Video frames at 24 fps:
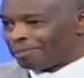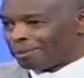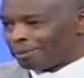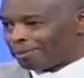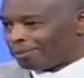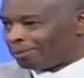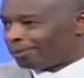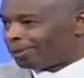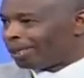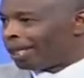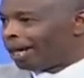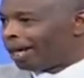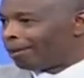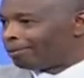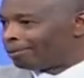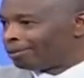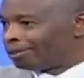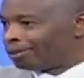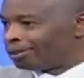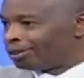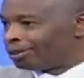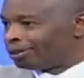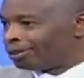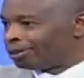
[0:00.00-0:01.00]
people come
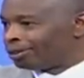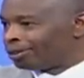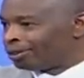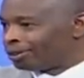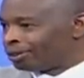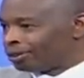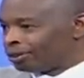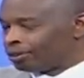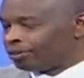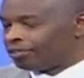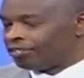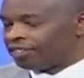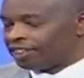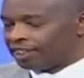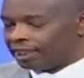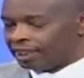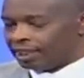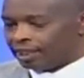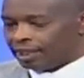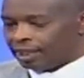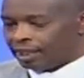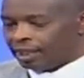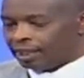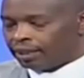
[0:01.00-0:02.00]
to
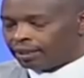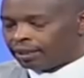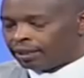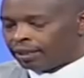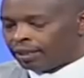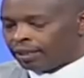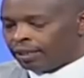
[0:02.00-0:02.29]
visit that.